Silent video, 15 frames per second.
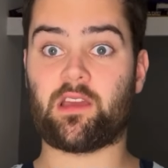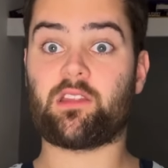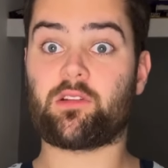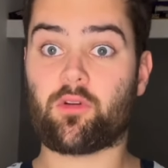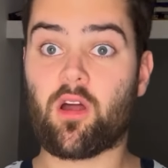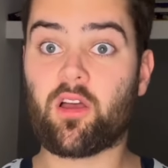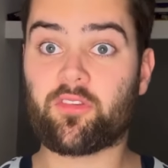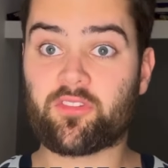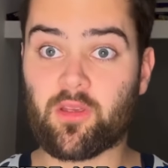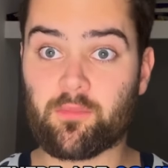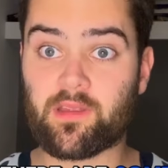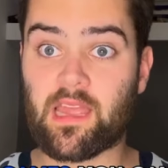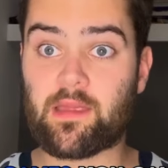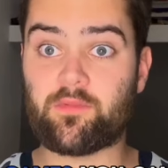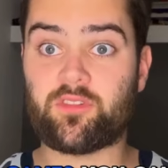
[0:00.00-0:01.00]
There are some
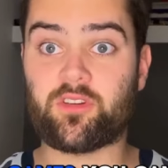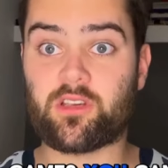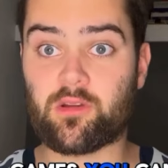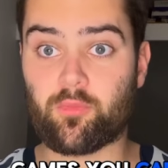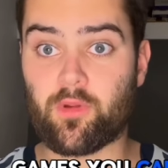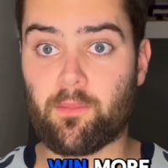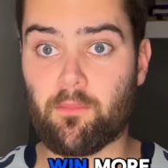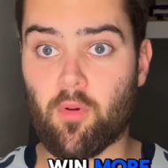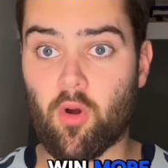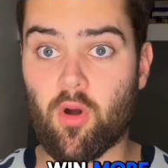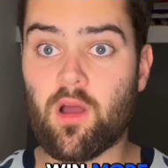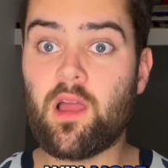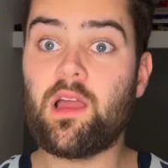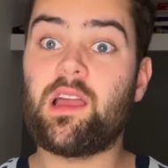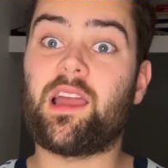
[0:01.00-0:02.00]
games you can win more,
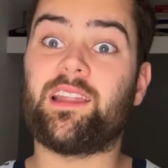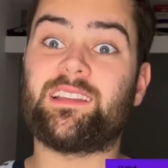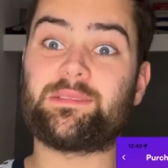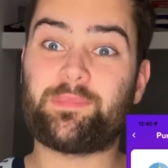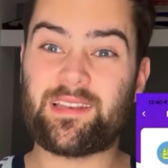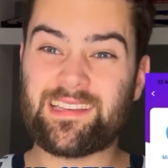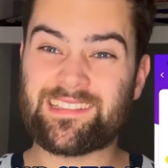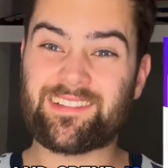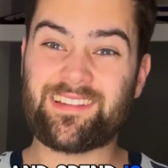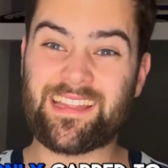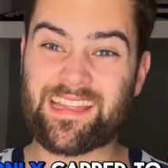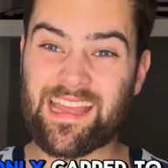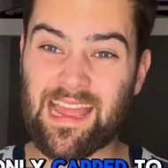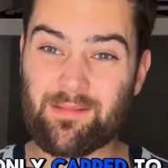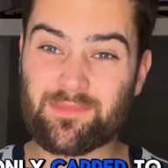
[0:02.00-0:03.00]
and spend is only
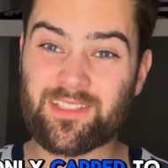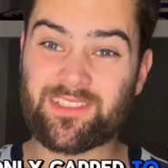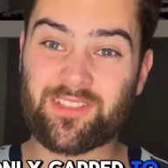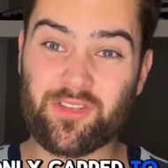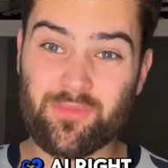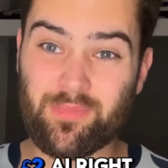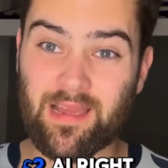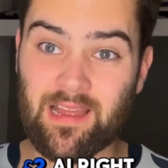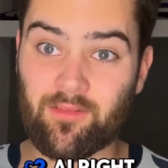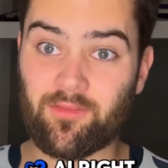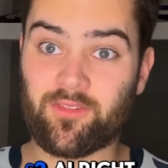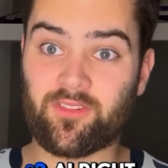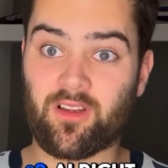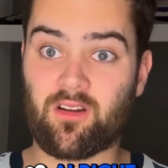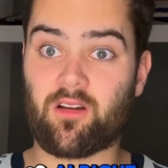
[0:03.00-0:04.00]
capped at £2,
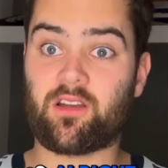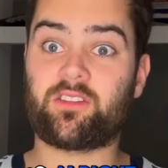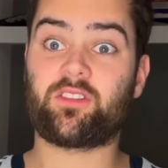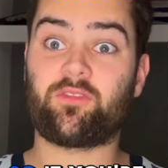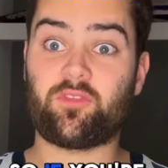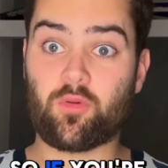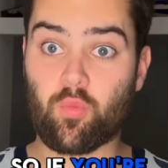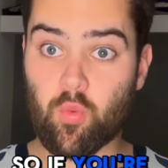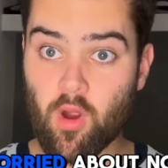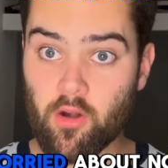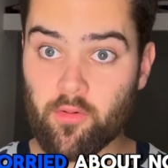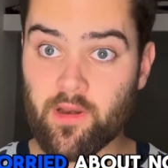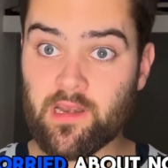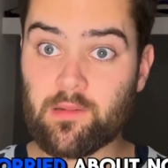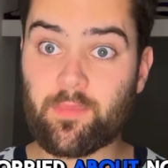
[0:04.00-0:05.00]
all right? So if you're
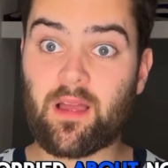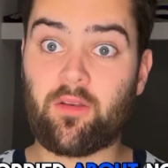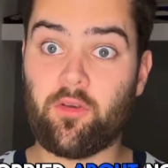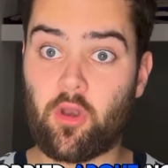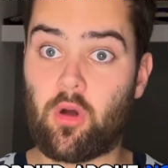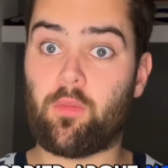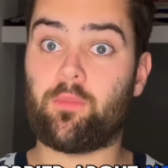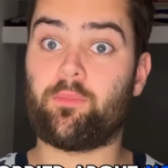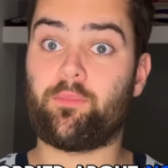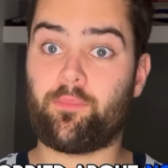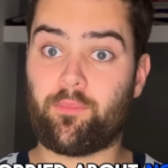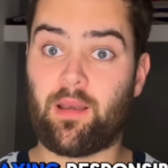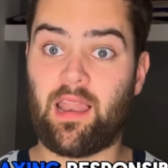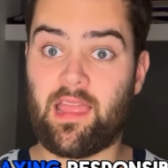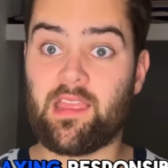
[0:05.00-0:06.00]
worried about not
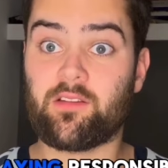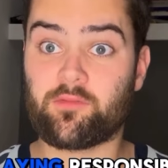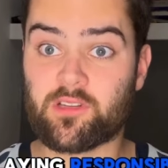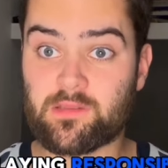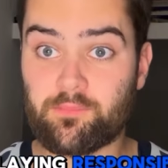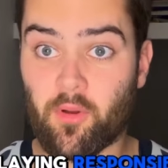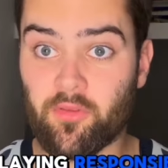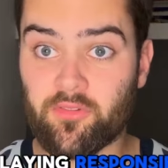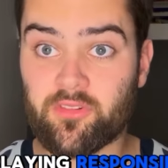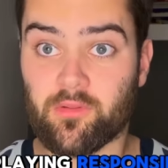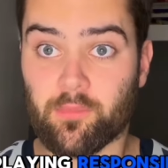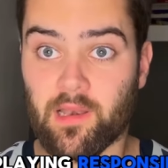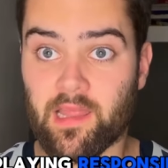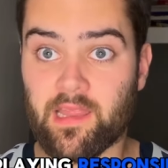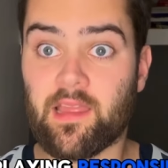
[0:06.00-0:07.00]
playing
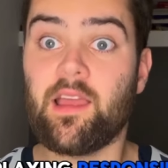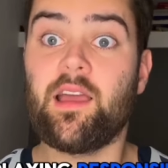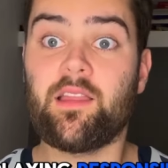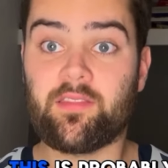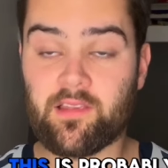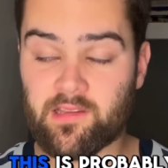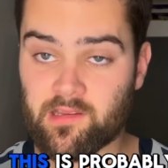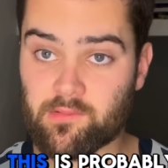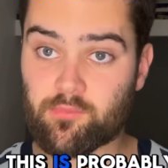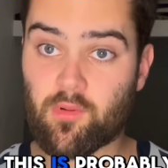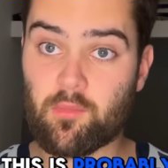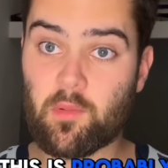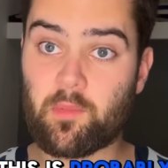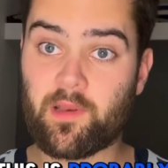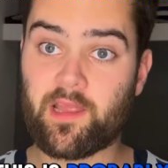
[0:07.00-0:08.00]
responsibly, this is
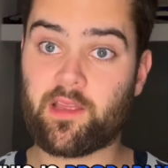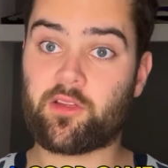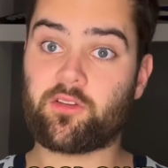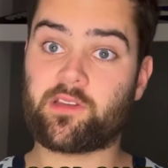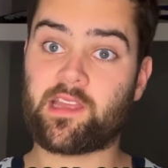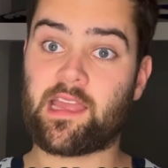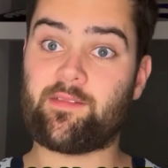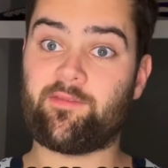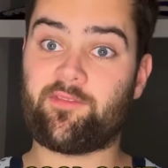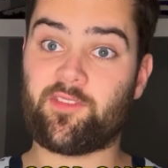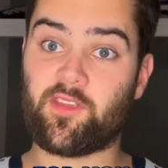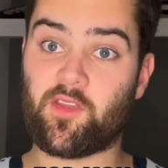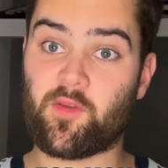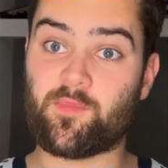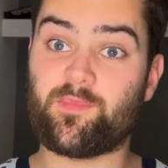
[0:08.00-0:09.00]
probably a good game for
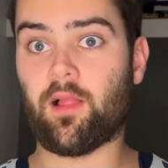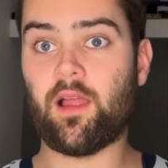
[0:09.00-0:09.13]
you.